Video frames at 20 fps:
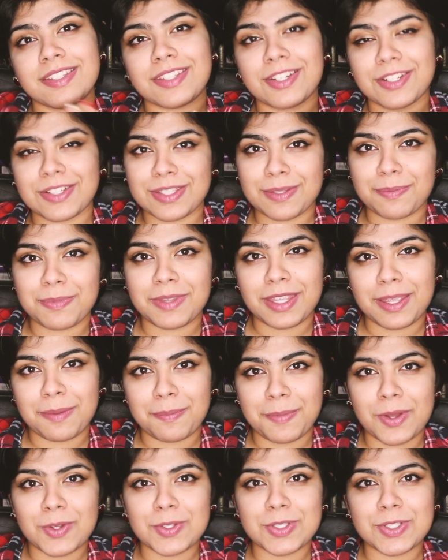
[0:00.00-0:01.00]
there's something
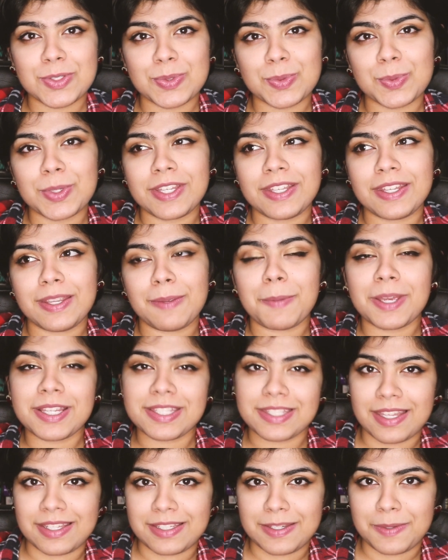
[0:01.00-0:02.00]
about Sweetie by
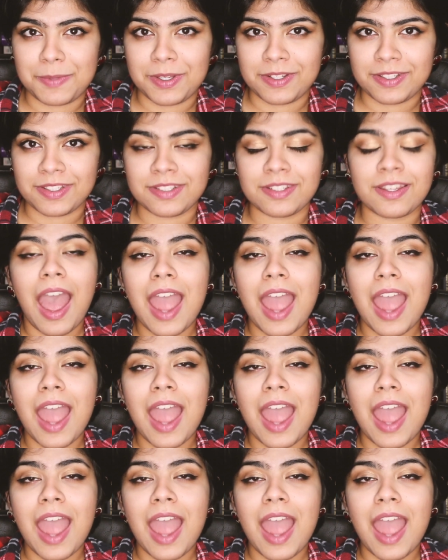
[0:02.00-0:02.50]
Sandhya Menon.